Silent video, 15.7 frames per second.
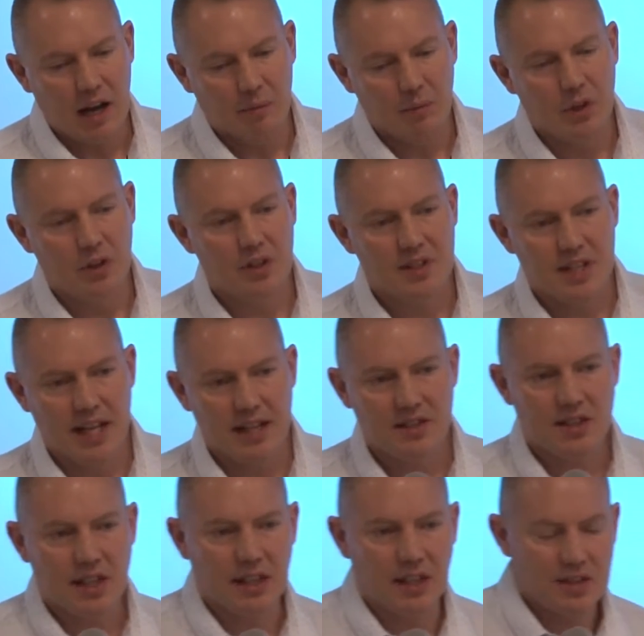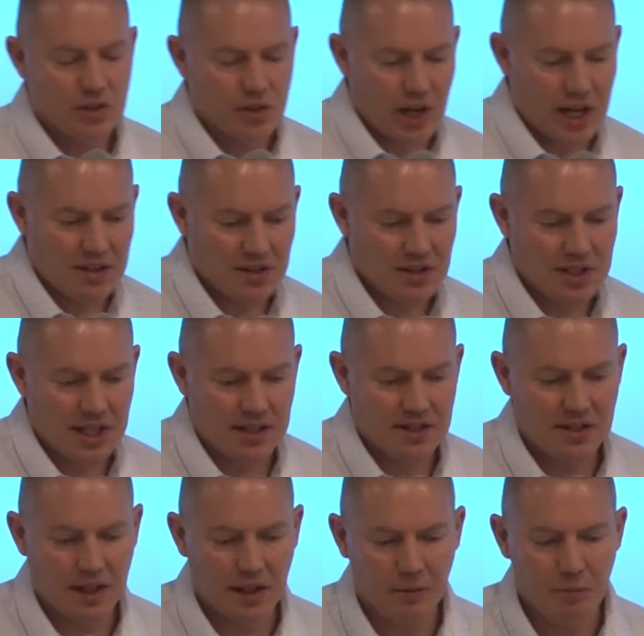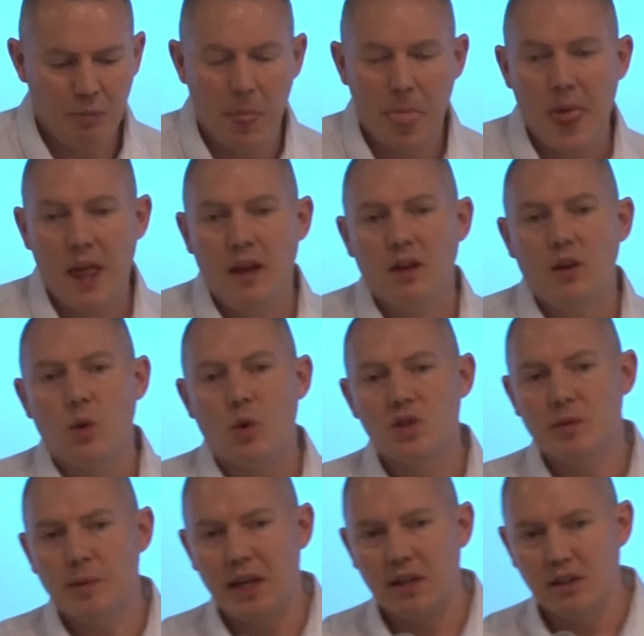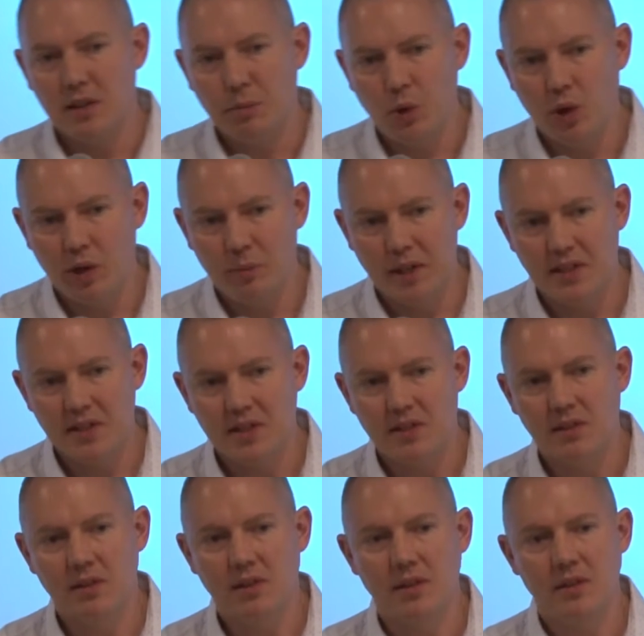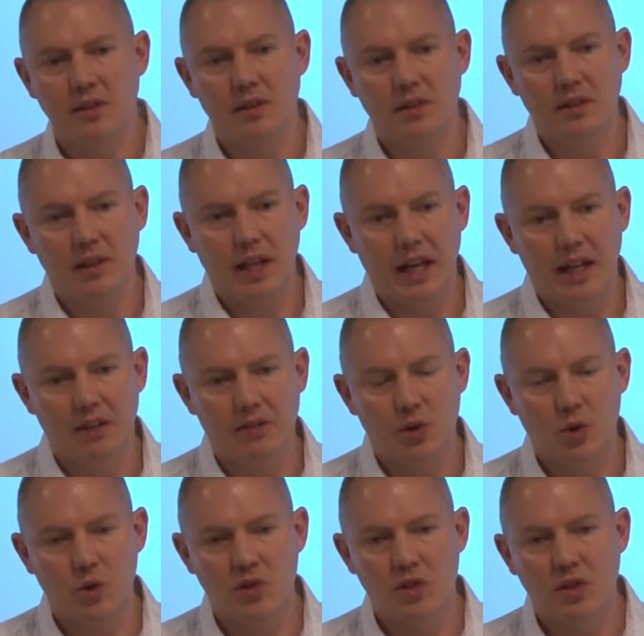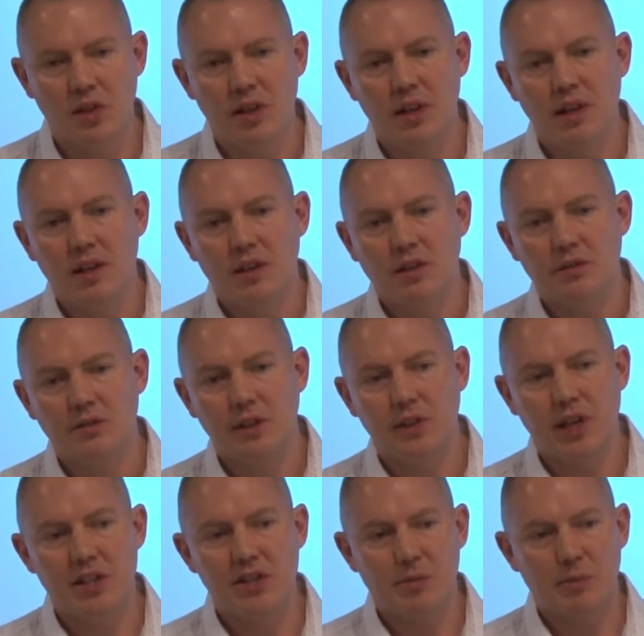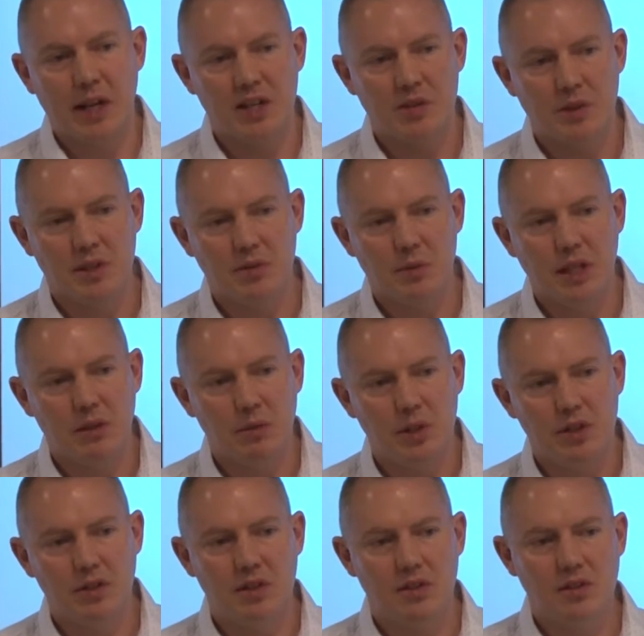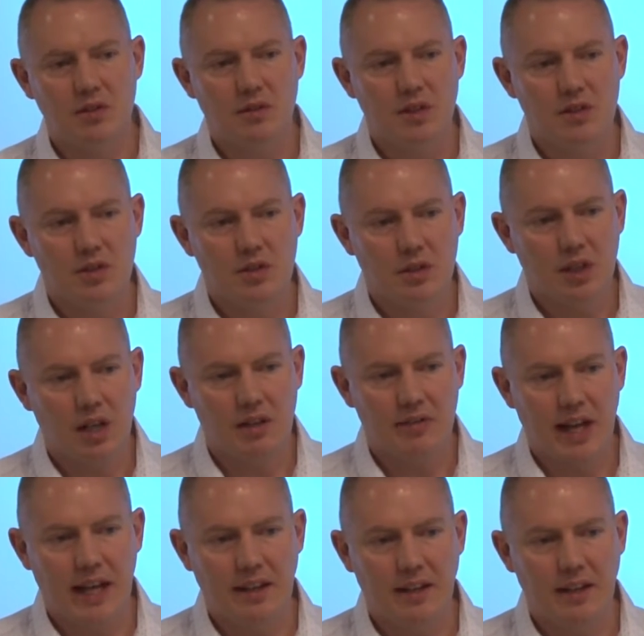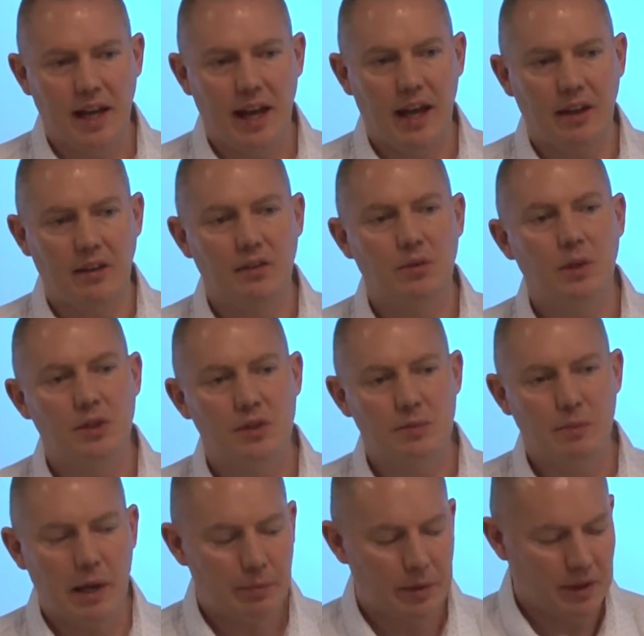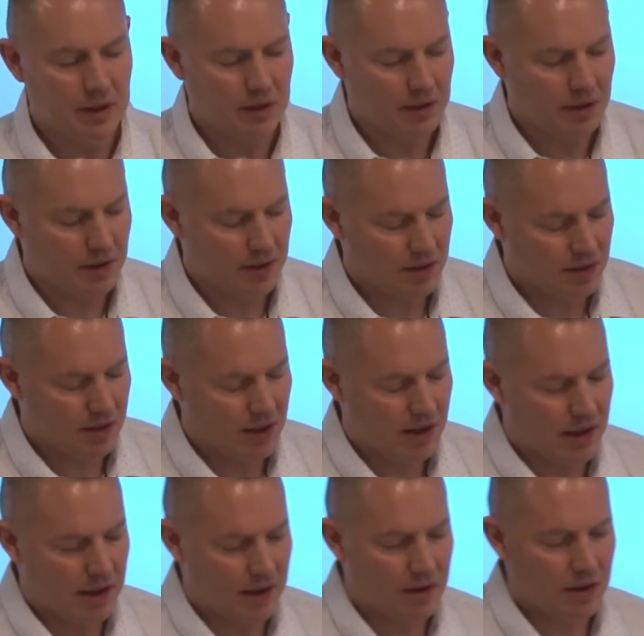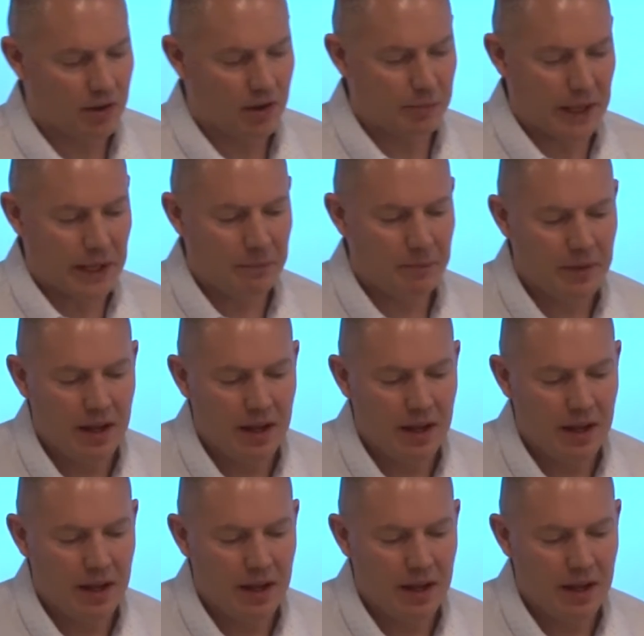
unit testing, integration testing, automated deployment, and of course, configuration management. We do the two kind of hand in hand. We use Puppet in RMB.